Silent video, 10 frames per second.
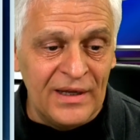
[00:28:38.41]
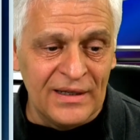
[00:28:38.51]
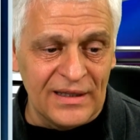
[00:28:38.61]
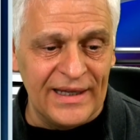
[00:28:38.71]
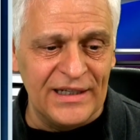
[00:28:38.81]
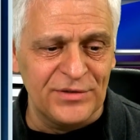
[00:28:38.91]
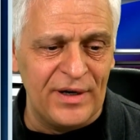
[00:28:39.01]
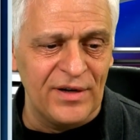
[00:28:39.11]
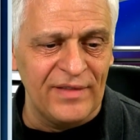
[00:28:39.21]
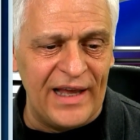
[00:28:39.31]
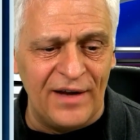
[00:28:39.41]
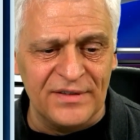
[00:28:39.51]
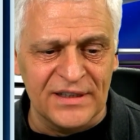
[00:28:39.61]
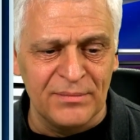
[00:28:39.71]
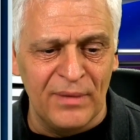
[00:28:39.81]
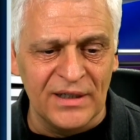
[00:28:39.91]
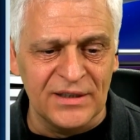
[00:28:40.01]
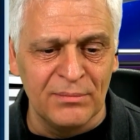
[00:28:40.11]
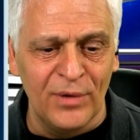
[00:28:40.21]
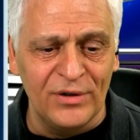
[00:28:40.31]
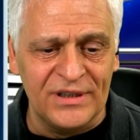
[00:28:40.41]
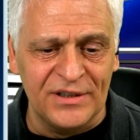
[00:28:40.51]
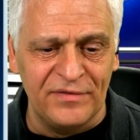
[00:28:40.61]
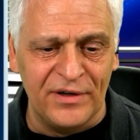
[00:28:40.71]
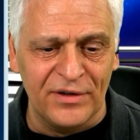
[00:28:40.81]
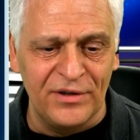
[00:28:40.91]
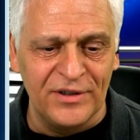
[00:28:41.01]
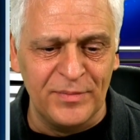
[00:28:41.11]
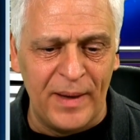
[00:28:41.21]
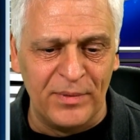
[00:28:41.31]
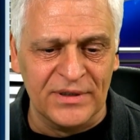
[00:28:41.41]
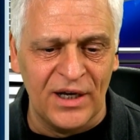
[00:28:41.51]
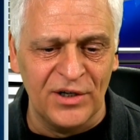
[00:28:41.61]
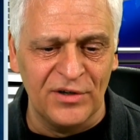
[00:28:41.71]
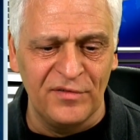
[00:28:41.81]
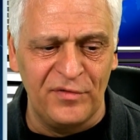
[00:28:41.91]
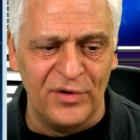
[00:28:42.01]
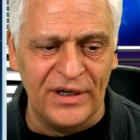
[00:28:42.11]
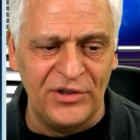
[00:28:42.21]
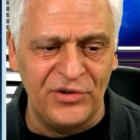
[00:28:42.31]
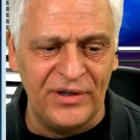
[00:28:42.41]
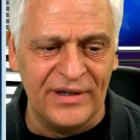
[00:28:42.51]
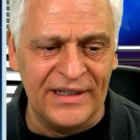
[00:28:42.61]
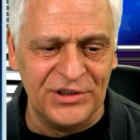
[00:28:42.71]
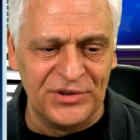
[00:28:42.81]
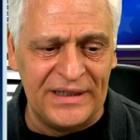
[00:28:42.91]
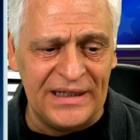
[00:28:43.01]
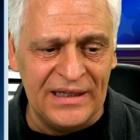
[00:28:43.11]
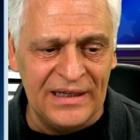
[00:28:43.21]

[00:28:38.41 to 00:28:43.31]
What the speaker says: The latest round of layoffs is amongst the most severe in the newspaper's 142-year history